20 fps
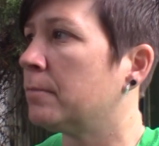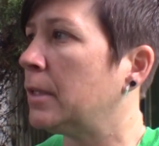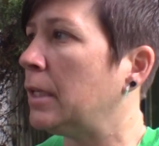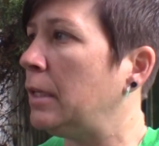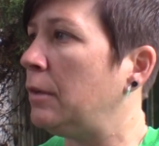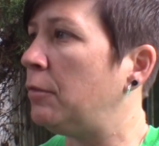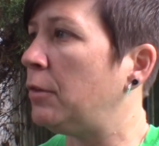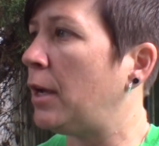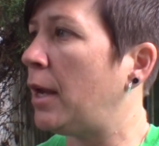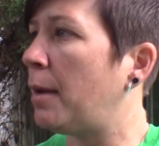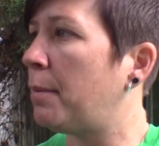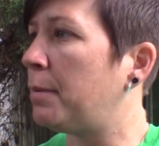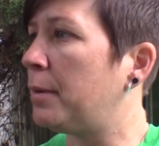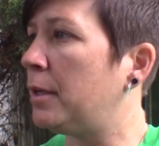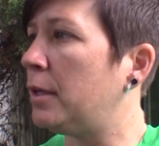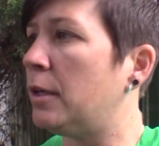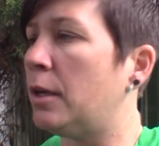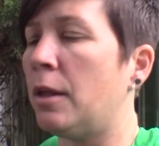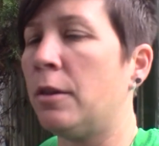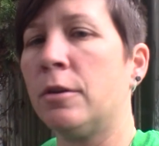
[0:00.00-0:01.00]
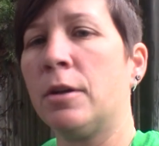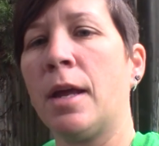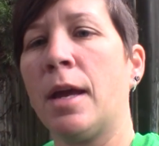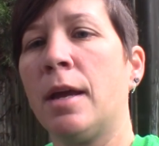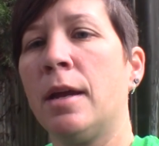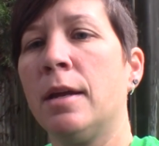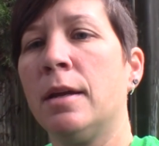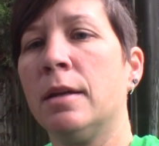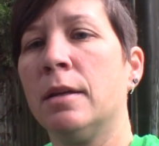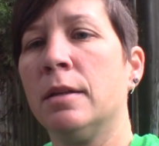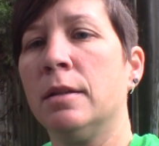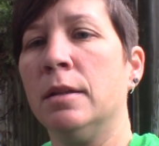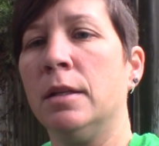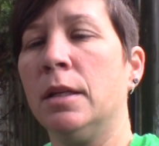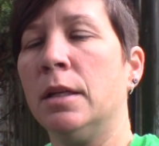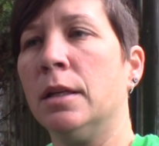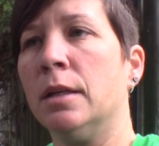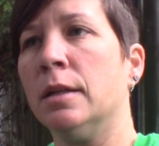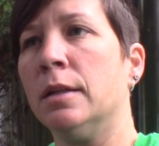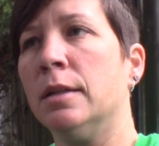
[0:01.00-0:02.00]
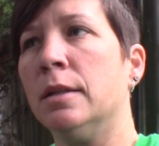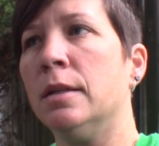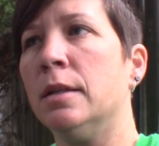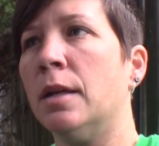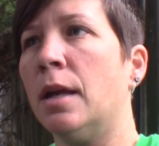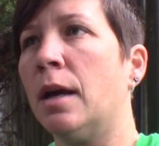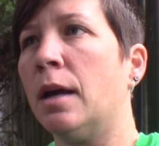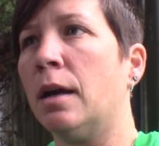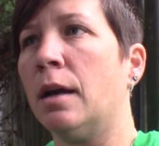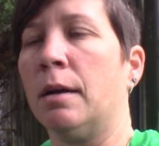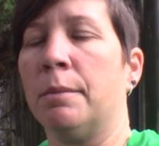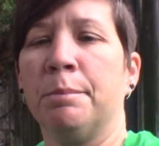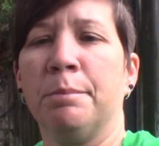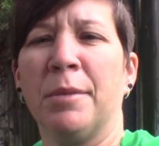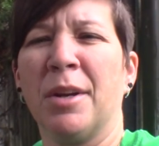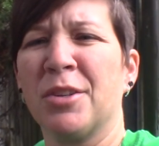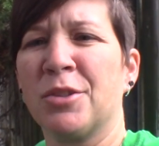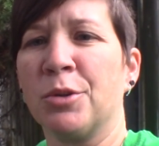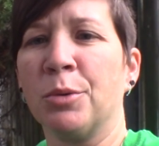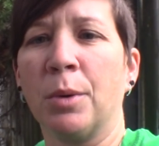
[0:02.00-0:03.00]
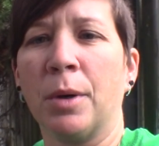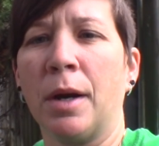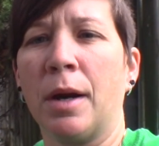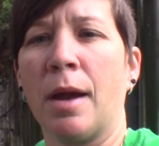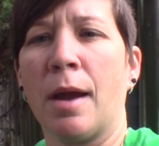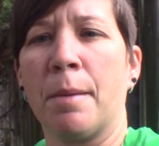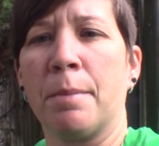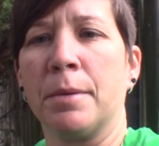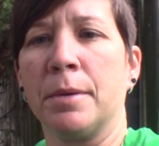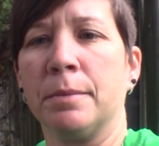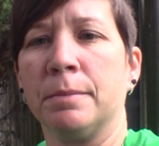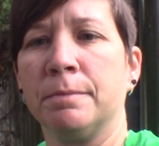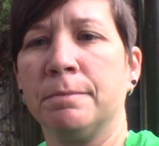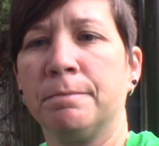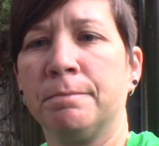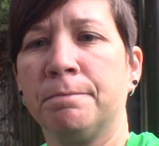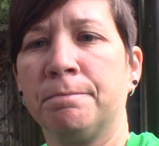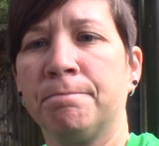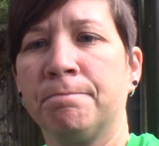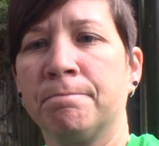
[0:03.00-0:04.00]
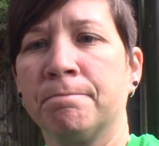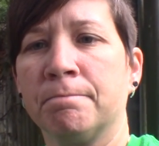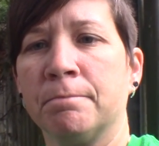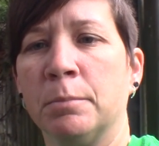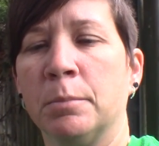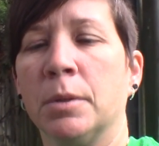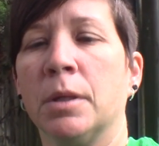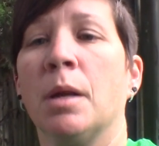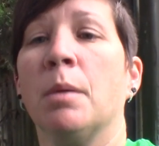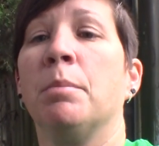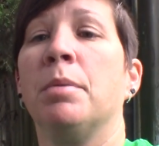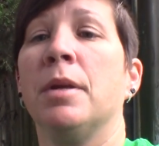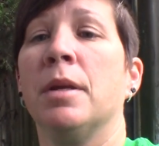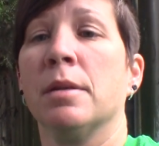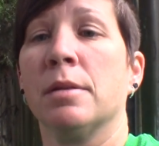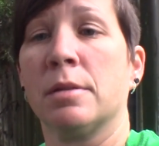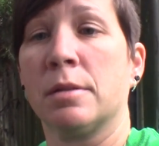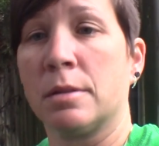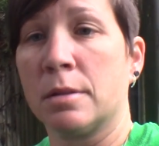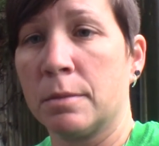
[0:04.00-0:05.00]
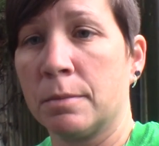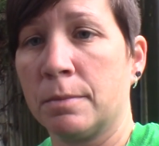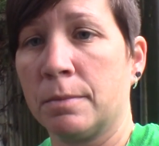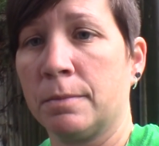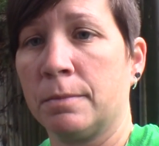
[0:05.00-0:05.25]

If it happened another day, then I'm not sure where it happened, but I'm pissed.